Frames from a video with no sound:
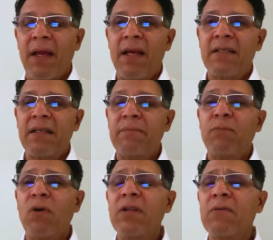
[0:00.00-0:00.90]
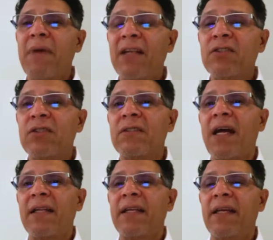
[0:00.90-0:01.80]
It's important to mention
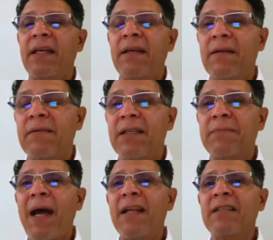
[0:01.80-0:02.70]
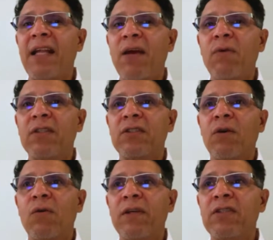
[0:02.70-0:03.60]
that the Spanish language
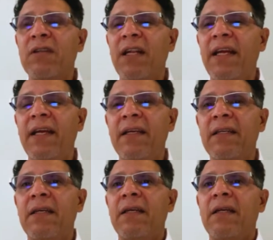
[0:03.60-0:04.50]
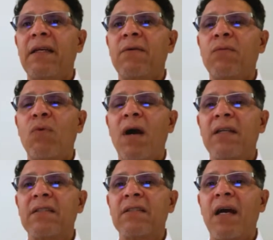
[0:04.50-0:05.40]
originally was